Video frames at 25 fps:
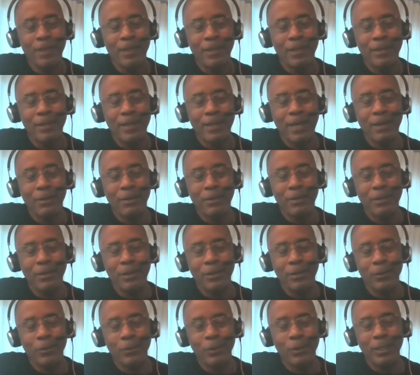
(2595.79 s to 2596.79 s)
Now
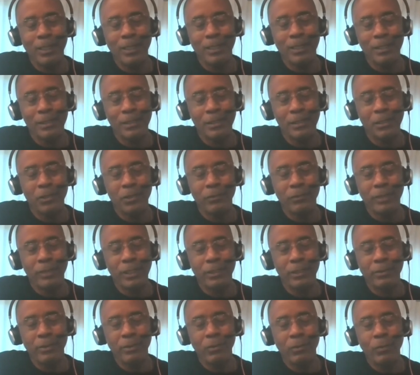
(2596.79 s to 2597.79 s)
they're looking at the
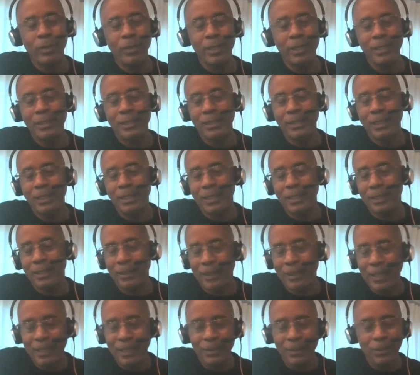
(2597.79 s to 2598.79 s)
situation, well, what is it that
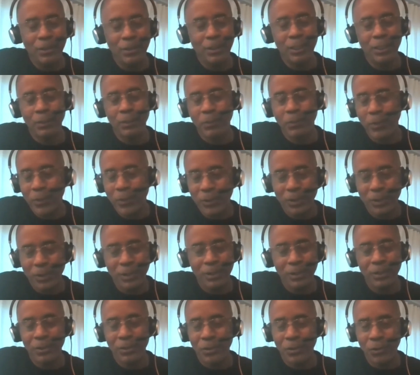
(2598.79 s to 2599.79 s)
led to this person
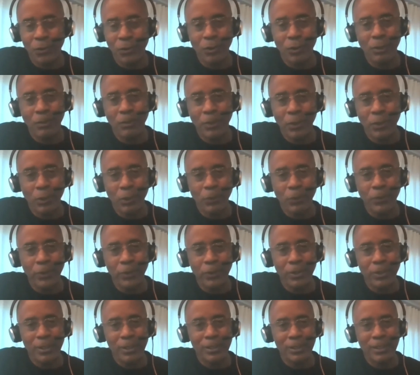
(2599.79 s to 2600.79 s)
to shoot up on
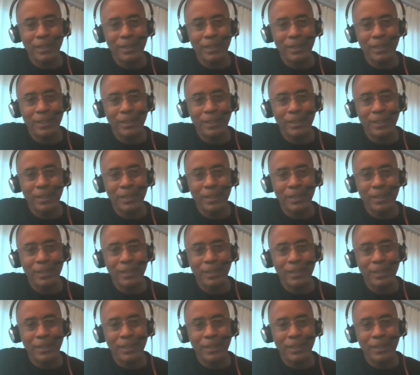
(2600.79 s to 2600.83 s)
opioids?